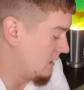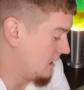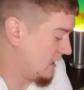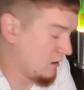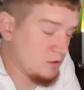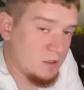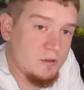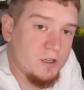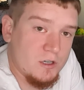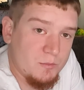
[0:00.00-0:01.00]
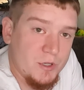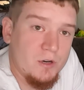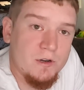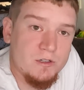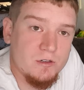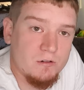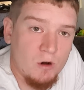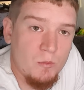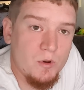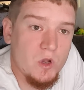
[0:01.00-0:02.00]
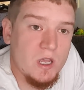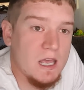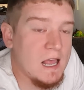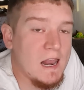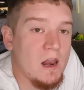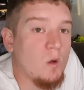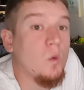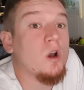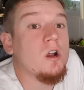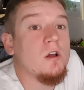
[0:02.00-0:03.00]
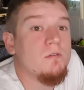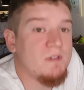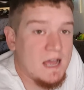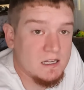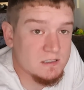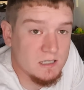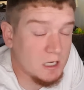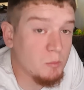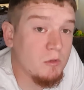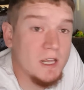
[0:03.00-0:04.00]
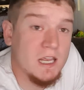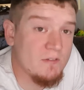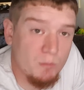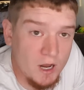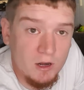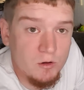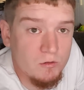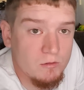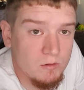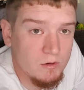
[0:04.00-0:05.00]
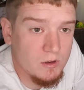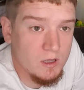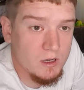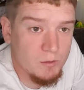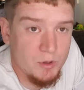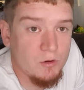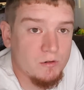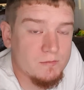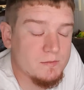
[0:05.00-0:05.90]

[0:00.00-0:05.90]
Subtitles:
It'll turn your computer into a Chromebook, and it'll work fast, like you have a brand new computer